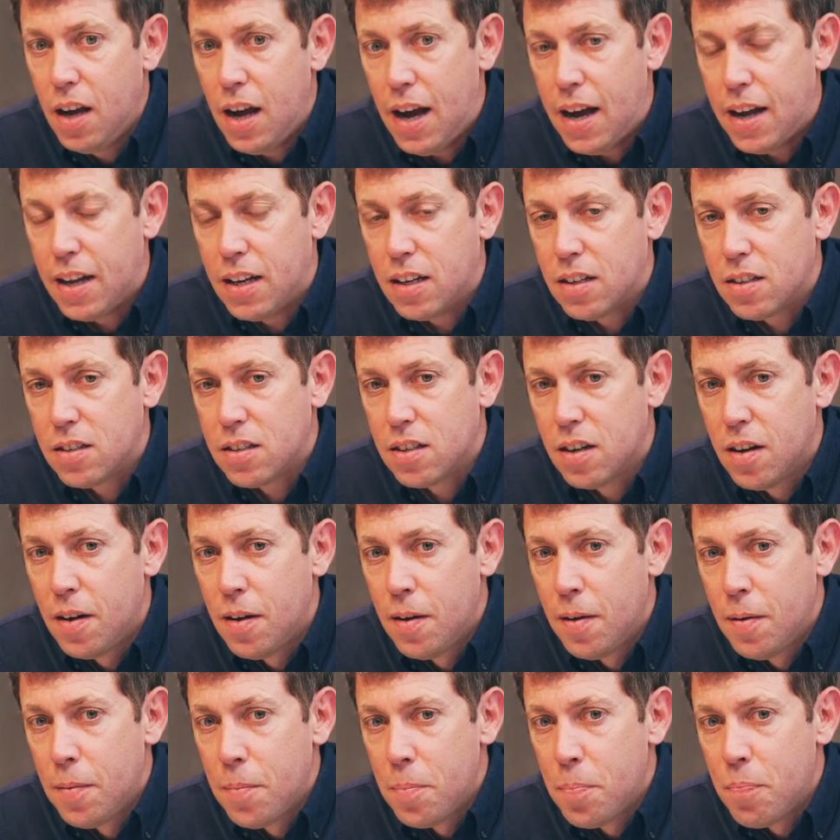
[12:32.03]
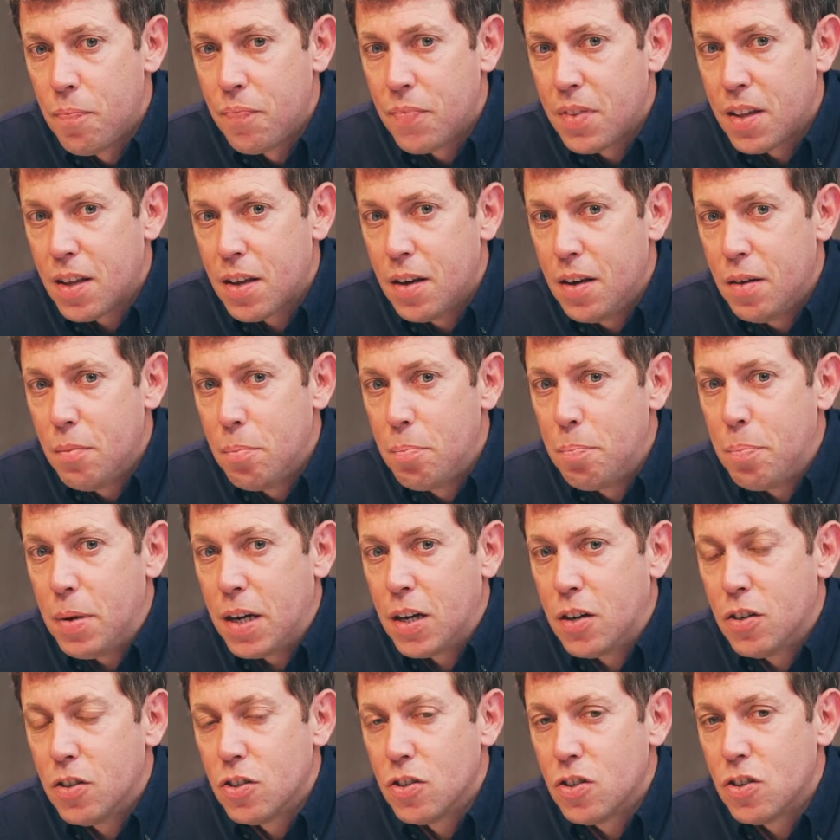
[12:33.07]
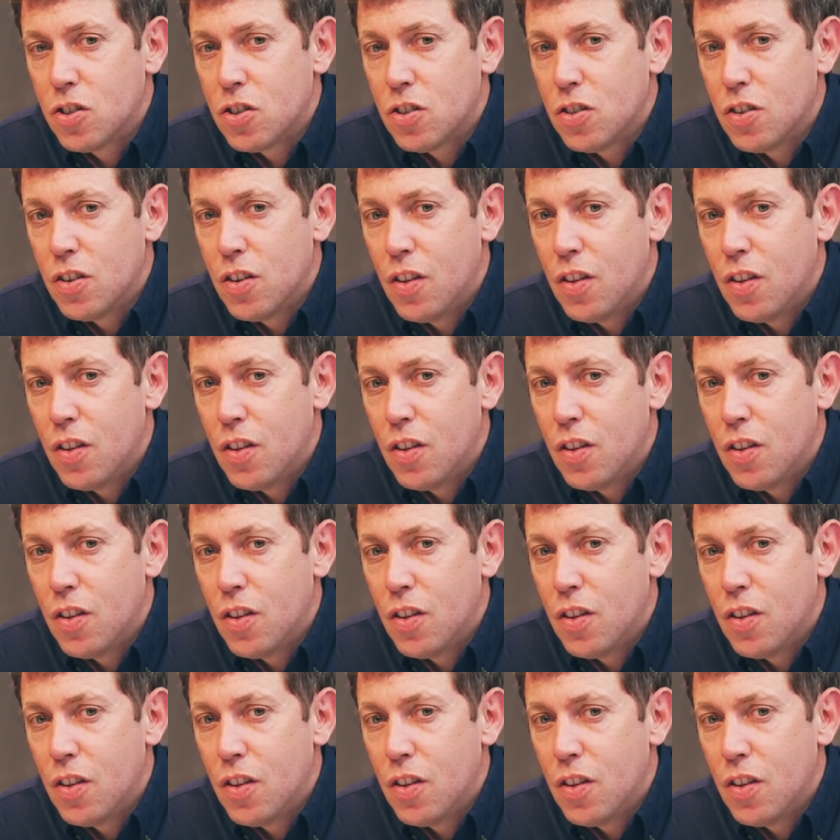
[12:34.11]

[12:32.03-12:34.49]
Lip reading: And because